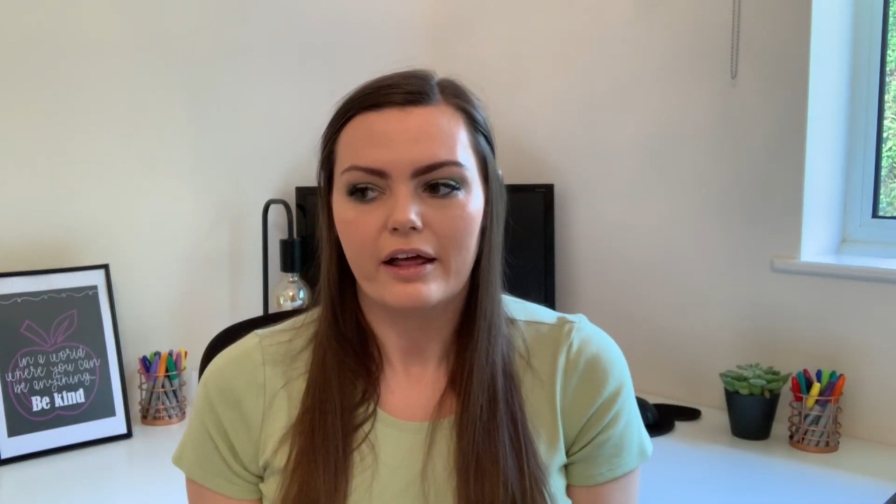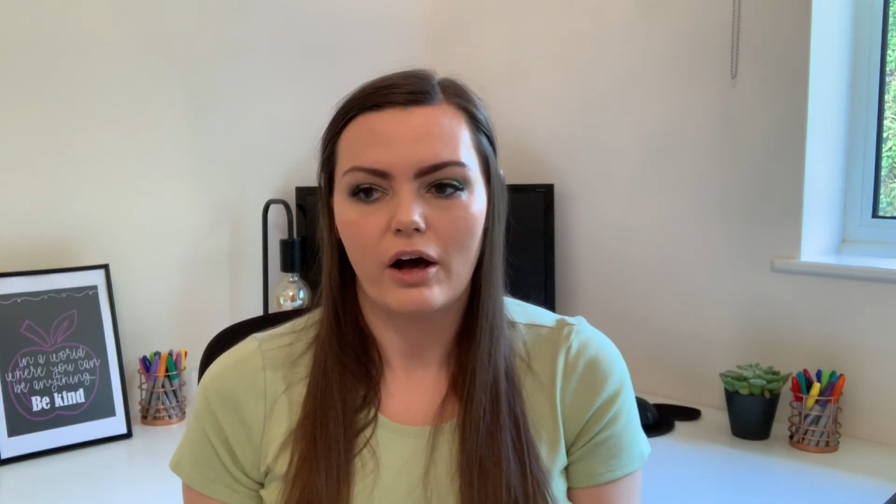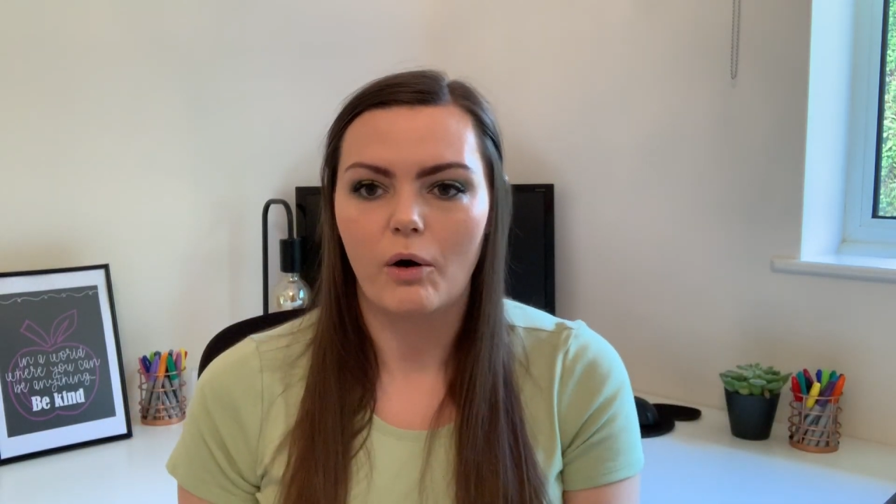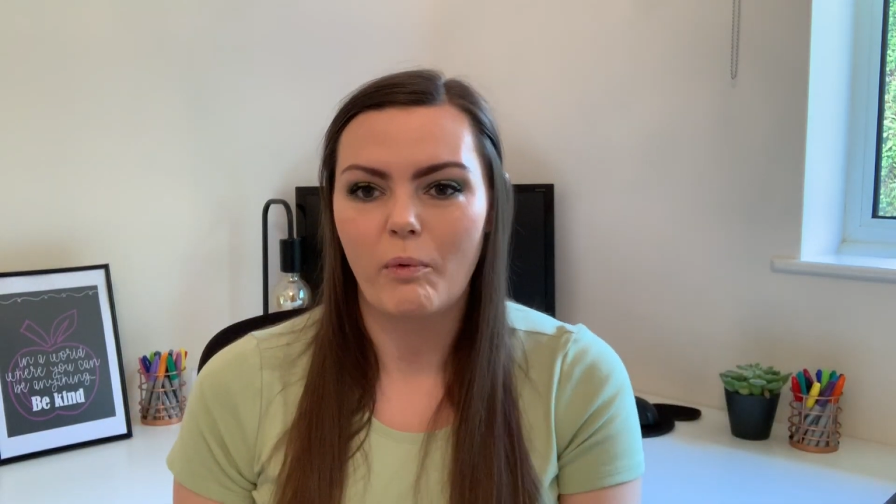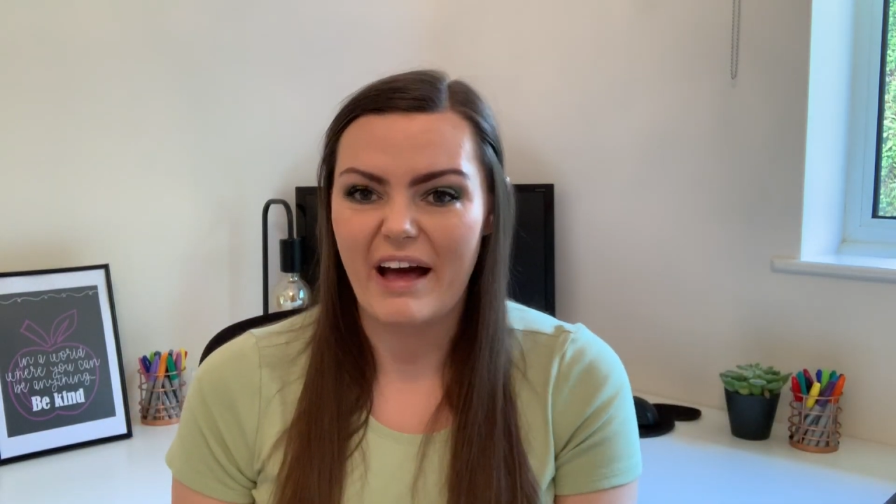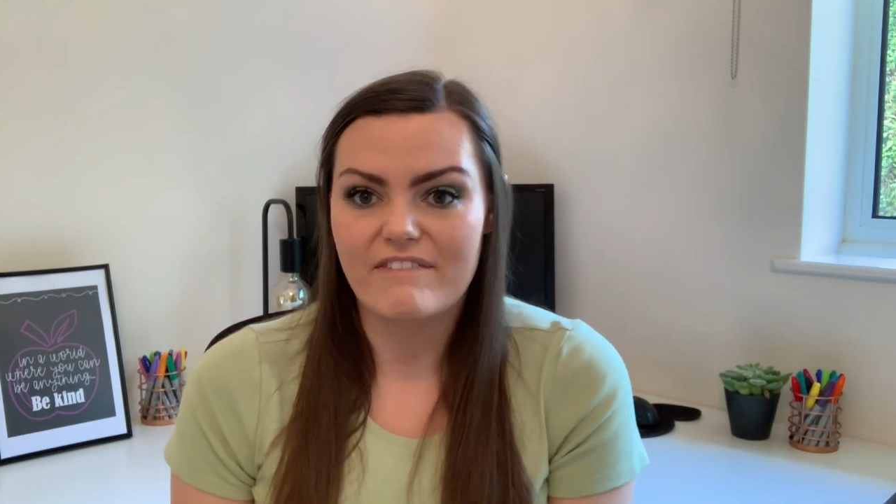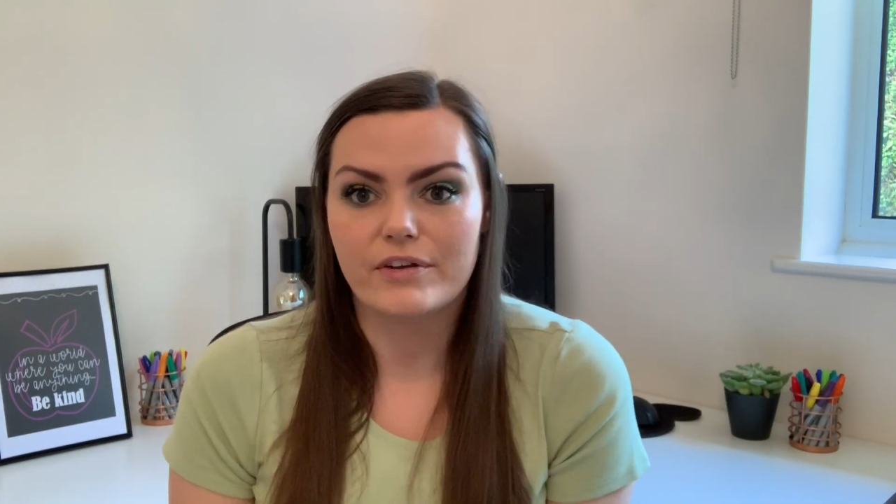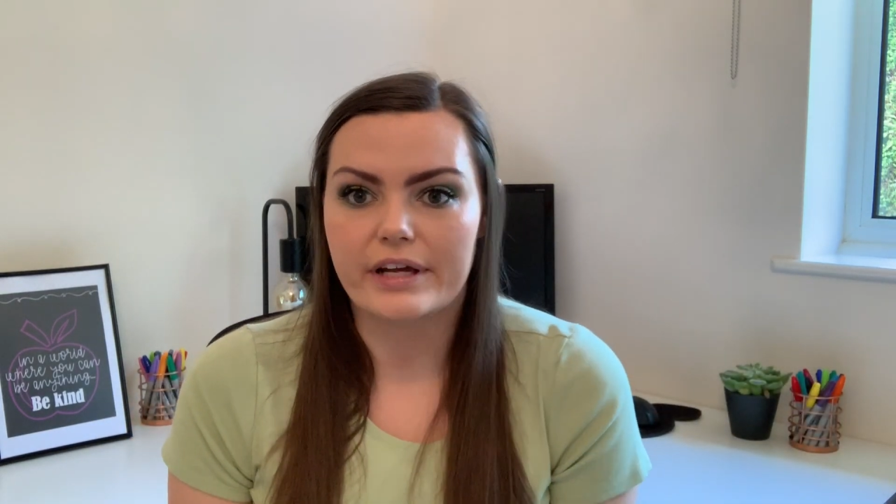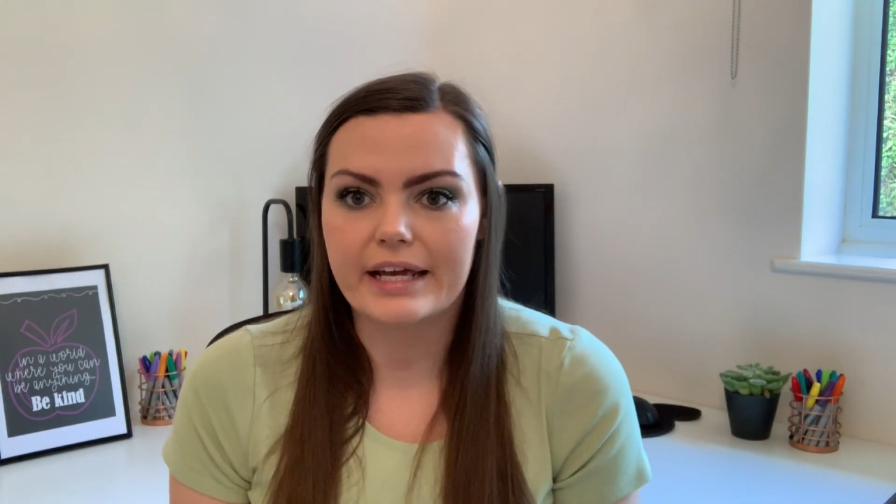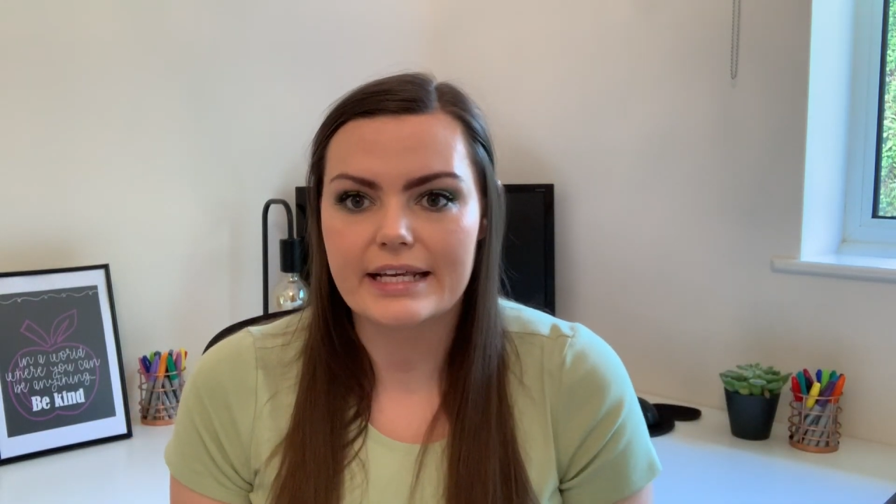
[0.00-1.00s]
or whatever
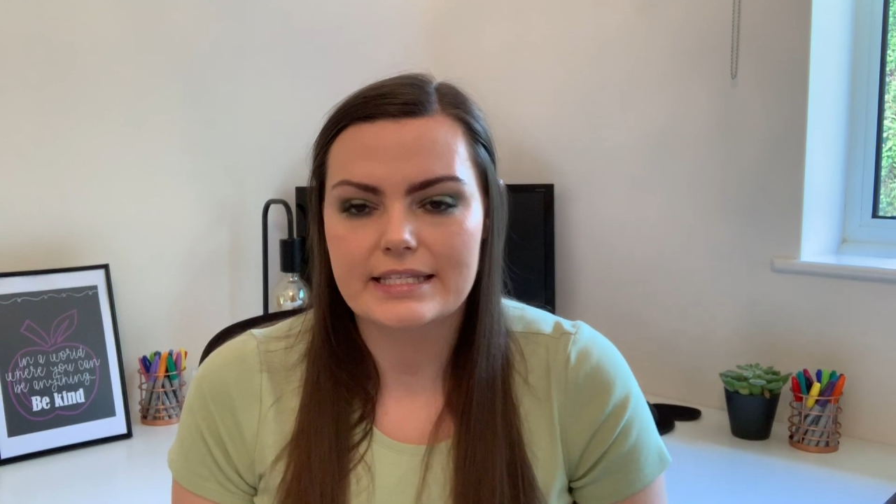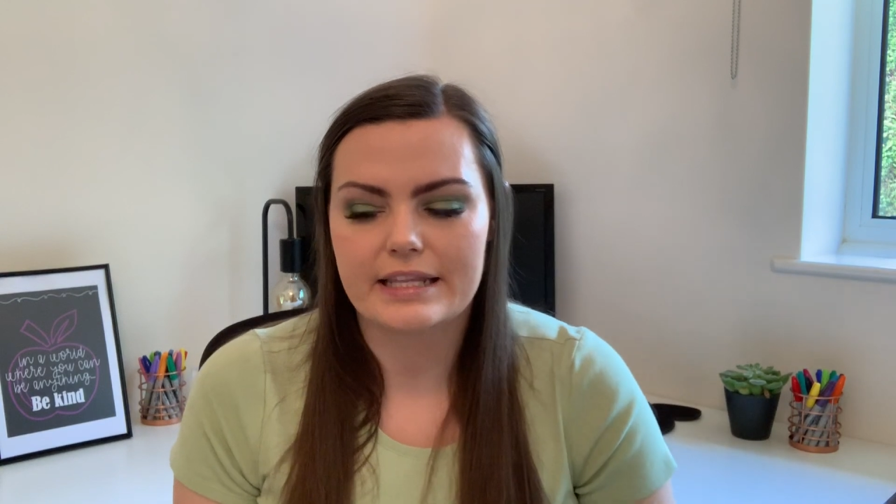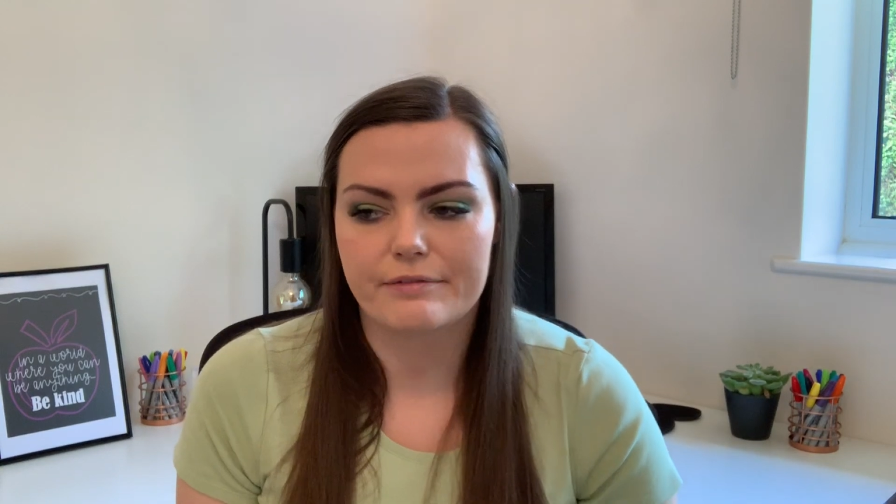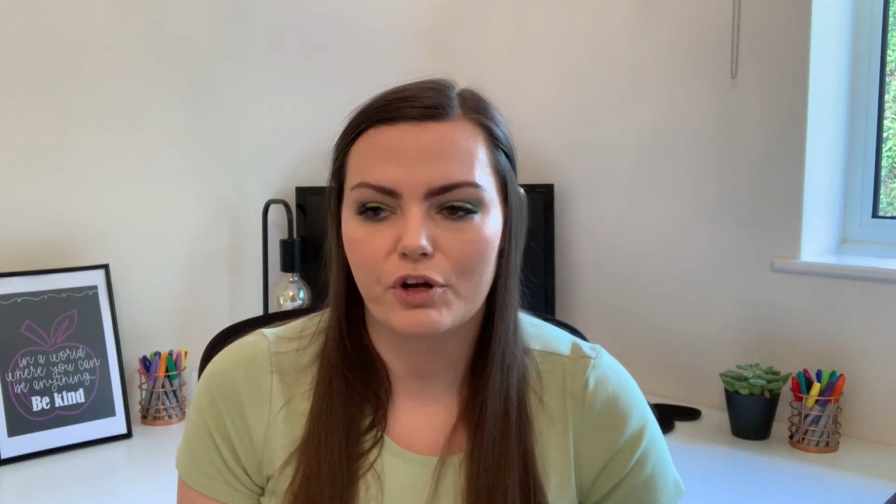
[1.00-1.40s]
it is that they